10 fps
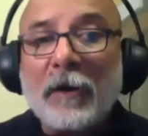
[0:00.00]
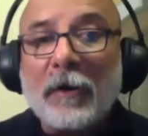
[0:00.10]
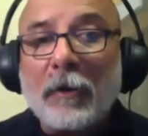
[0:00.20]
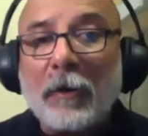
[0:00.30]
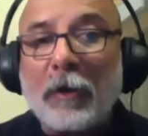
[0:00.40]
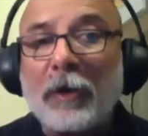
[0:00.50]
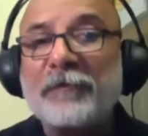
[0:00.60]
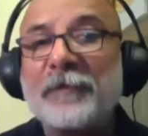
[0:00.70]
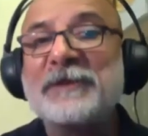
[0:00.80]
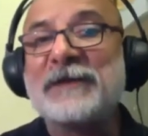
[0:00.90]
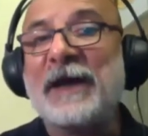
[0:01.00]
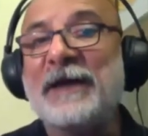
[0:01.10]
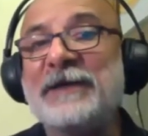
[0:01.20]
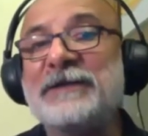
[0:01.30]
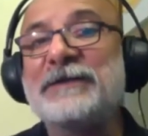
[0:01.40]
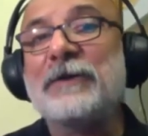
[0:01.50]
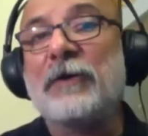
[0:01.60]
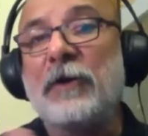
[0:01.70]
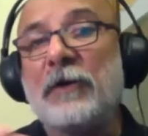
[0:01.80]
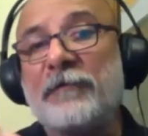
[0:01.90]
on from the sides
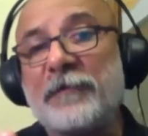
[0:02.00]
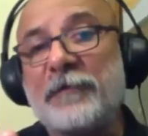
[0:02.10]
or from the